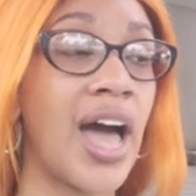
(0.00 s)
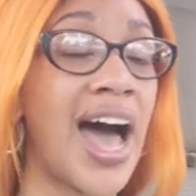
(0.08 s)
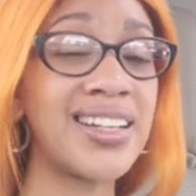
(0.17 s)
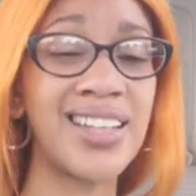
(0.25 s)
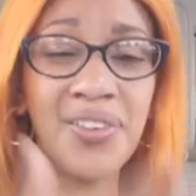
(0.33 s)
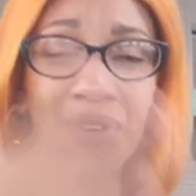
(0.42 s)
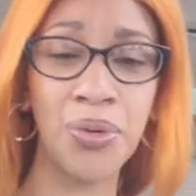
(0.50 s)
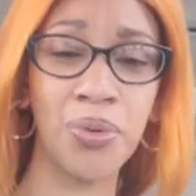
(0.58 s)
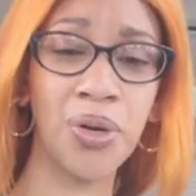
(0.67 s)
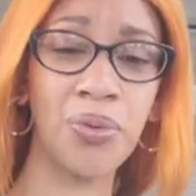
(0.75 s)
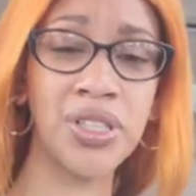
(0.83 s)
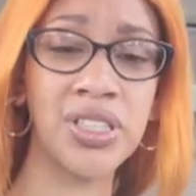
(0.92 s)
I definitely
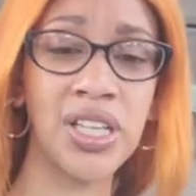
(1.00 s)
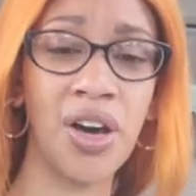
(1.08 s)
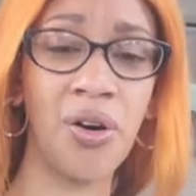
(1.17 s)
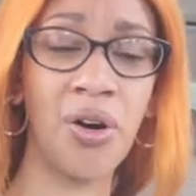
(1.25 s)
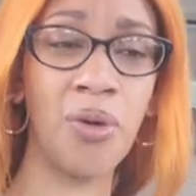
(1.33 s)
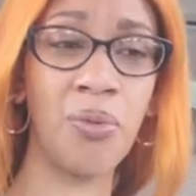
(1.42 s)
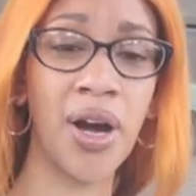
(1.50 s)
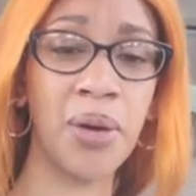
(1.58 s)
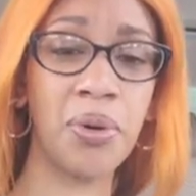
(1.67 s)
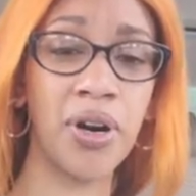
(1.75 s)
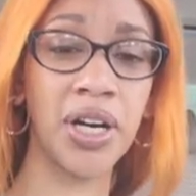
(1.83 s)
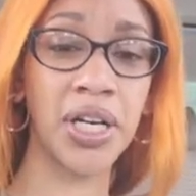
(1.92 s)
would have went to that all
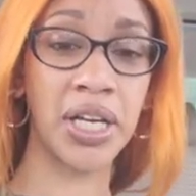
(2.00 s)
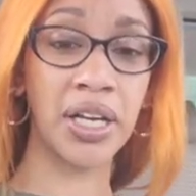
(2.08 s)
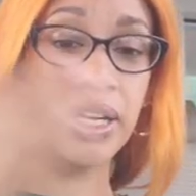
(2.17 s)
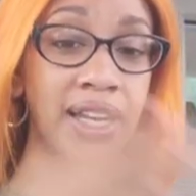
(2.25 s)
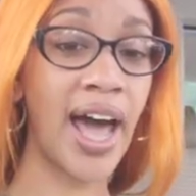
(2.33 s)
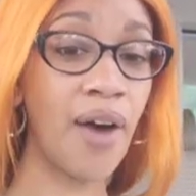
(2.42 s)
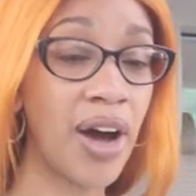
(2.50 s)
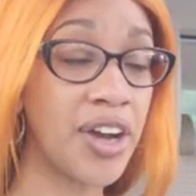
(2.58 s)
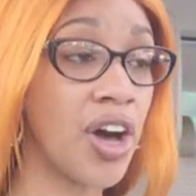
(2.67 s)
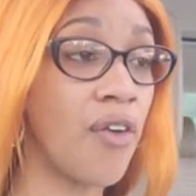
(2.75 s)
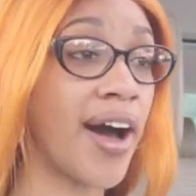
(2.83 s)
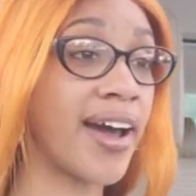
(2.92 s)
white party. Now I
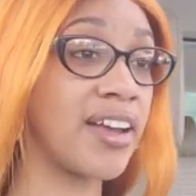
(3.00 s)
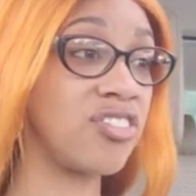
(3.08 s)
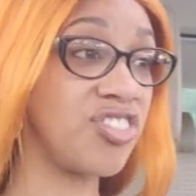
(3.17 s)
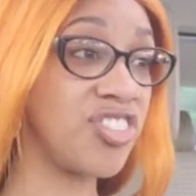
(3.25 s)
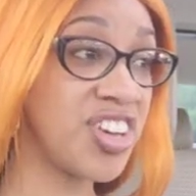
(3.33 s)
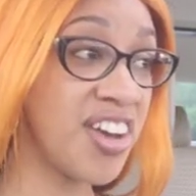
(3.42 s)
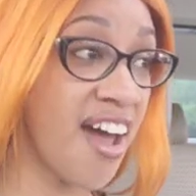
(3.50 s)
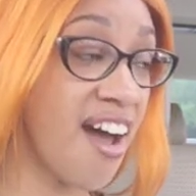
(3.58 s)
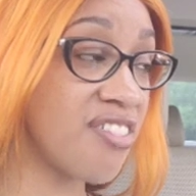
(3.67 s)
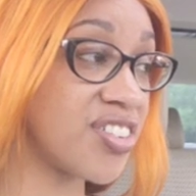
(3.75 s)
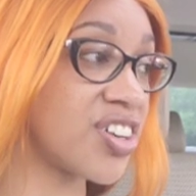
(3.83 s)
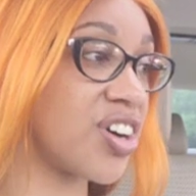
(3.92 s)
know I could
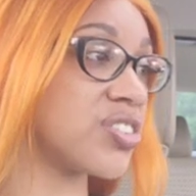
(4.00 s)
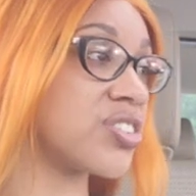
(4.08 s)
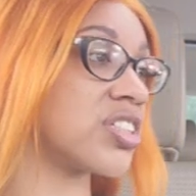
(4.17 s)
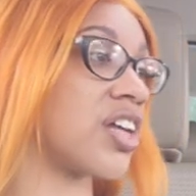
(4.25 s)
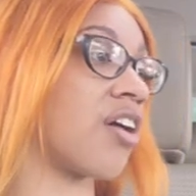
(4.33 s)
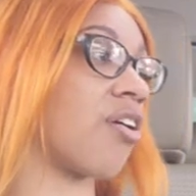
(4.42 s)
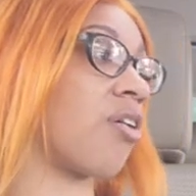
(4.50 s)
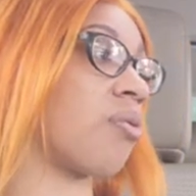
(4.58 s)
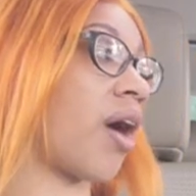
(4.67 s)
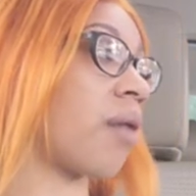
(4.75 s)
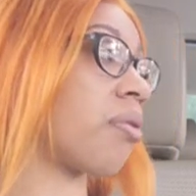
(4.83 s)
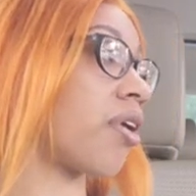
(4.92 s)
never go to that all
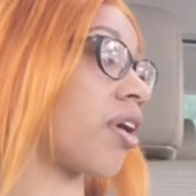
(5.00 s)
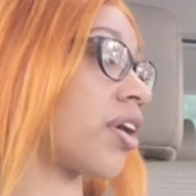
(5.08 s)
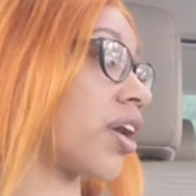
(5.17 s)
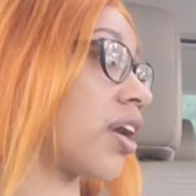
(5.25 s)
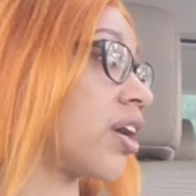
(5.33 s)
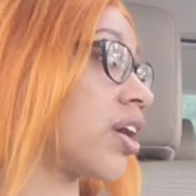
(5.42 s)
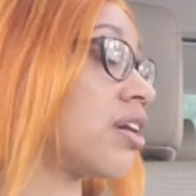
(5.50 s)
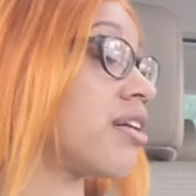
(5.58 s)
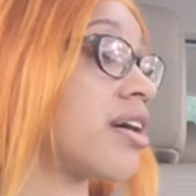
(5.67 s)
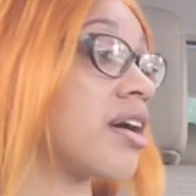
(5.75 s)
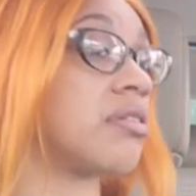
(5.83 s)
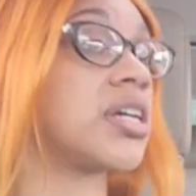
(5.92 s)
white party
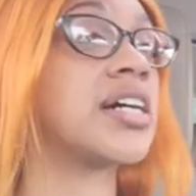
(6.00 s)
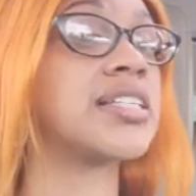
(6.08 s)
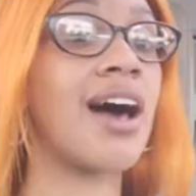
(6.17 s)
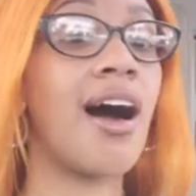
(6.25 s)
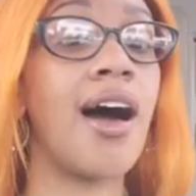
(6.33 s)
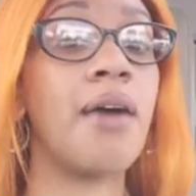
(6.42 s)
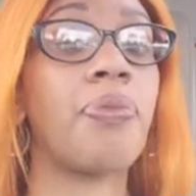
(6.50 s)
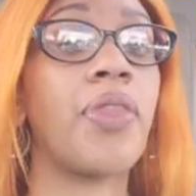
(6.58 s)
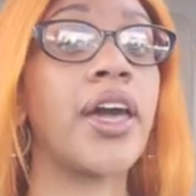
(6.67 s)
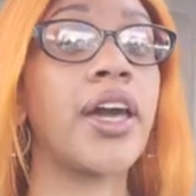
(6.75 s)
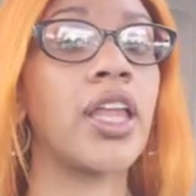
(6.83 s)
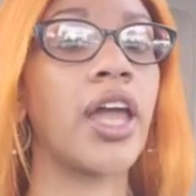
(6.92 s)
because I'm
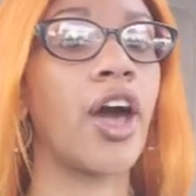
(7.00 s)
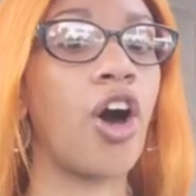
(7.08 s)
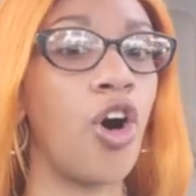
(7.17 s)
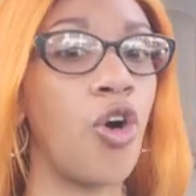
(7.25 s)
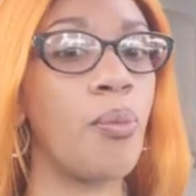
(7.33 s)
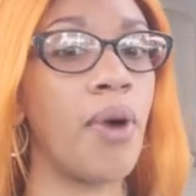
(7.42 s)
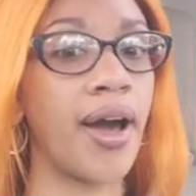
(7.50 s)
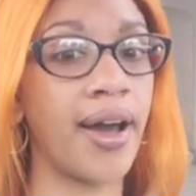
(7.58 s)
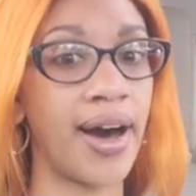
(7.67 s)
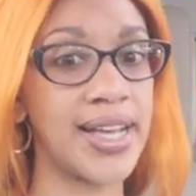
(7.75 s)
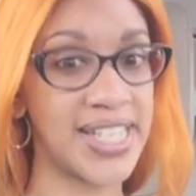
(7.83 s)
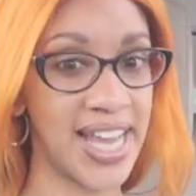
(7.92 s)
thinking like, oh my
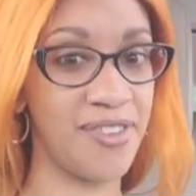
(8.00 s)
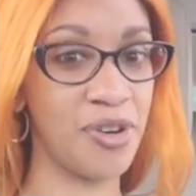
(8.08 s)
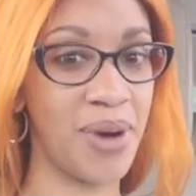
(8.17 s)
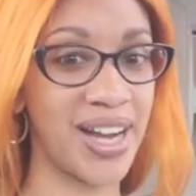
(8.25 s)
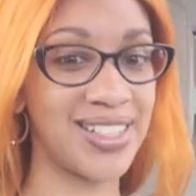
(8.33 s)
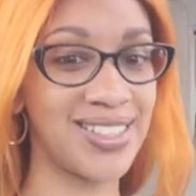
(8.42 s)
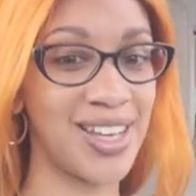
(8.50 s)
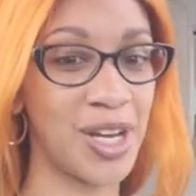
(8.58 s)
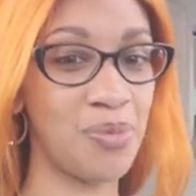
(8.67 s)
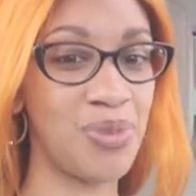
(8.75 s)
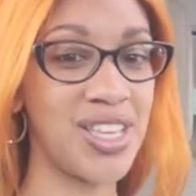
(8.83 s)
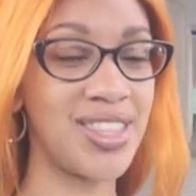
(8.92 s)
gosh, everybody's going
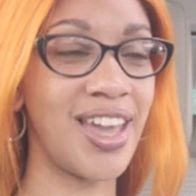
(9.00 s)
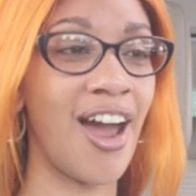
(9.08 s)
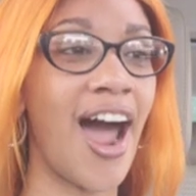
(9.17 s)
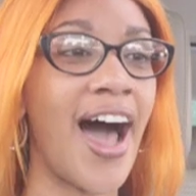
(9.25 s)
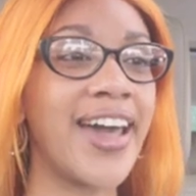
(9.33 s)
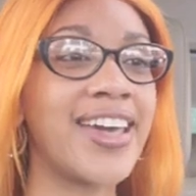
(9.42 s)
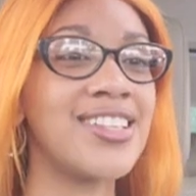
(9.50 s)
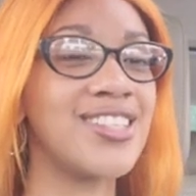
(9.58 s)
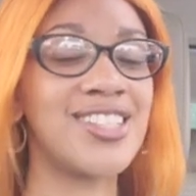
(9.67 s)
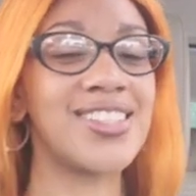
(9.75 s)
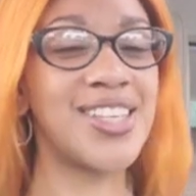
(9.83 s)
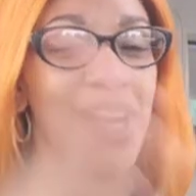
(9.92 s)
to be there. I can
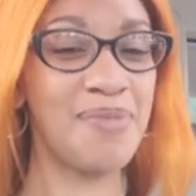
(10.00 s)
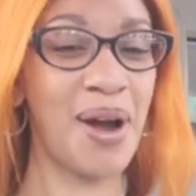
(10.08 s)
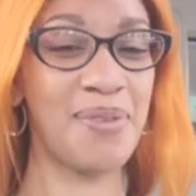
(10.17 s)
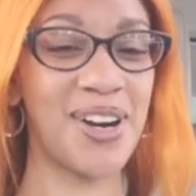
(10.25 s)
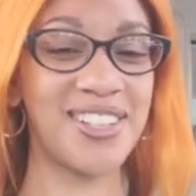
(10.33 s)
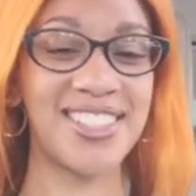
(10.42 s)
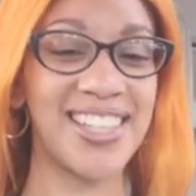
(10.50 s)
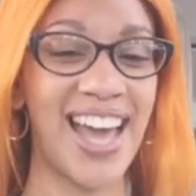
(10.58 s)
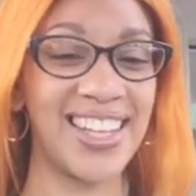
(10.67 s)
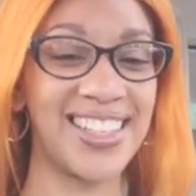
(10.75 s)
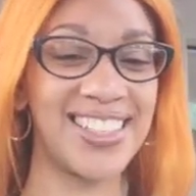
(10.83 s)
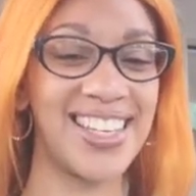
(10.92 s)
just sell my
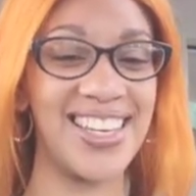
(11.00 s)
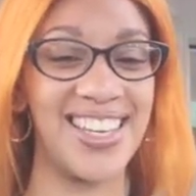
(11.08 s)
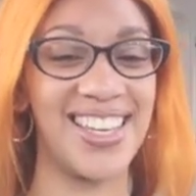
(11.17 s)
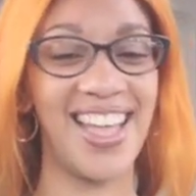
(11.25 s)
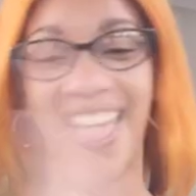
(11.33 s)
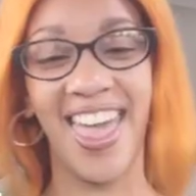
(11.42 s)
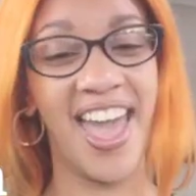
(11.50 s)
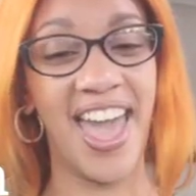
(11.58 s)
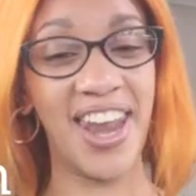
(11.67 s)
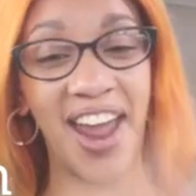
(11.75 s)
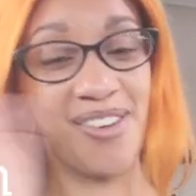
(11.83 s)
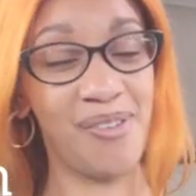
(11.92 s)
personality
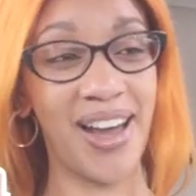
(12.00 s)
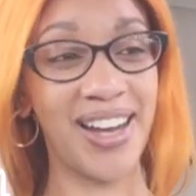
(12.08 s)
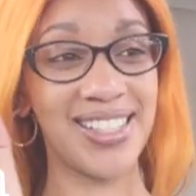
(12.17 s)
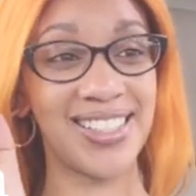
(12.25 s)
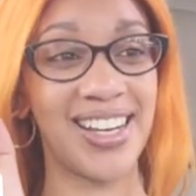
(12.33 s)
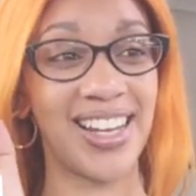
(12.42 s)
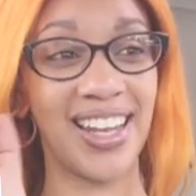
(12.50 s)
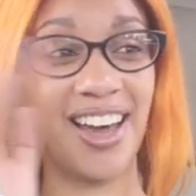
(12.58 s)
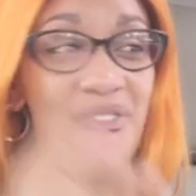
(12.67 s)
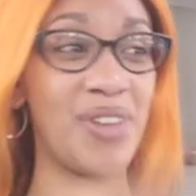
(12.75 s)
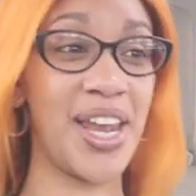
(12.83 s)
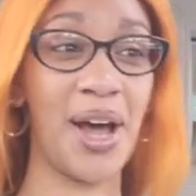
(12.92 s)
and everybody's going to
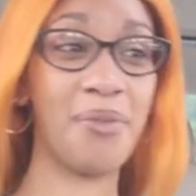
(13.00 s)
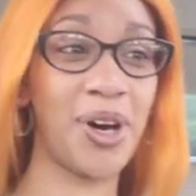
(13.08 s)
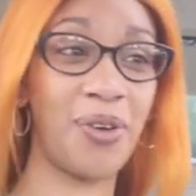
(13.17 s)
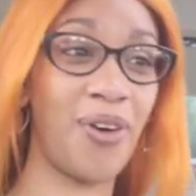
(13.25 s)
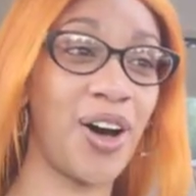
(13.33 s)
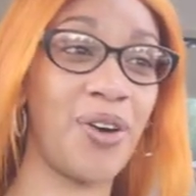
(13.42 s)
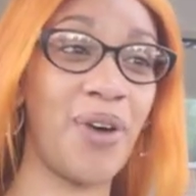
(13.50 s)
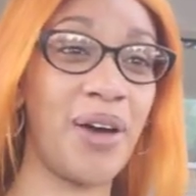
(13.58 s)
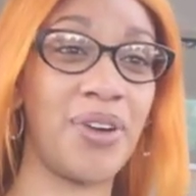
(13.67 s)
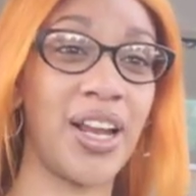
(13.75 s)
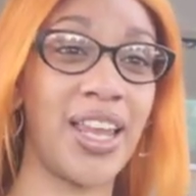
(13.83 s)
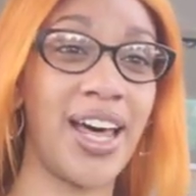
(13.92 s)
love me and I'm going to walk away
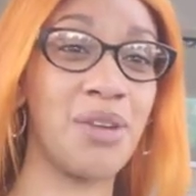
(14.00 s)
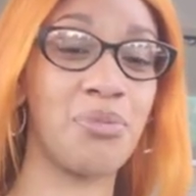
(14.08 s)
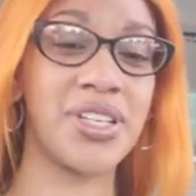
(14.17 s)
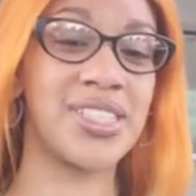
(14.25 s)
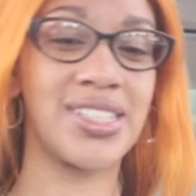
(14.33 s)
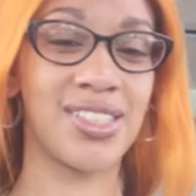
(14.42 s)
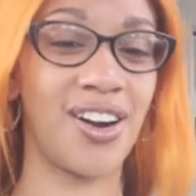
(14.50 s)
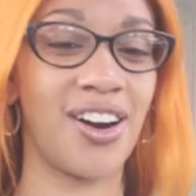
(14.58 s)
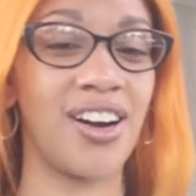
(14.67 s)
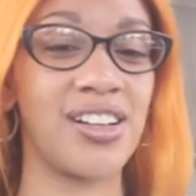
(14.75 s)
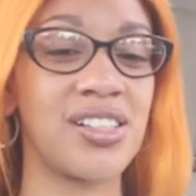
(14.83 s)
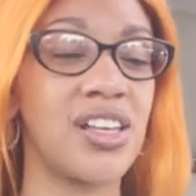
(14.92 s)
with a lot of business
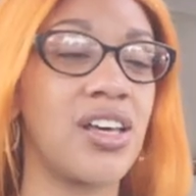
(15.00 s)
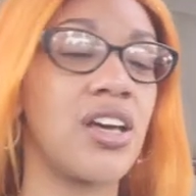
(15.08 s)
cards.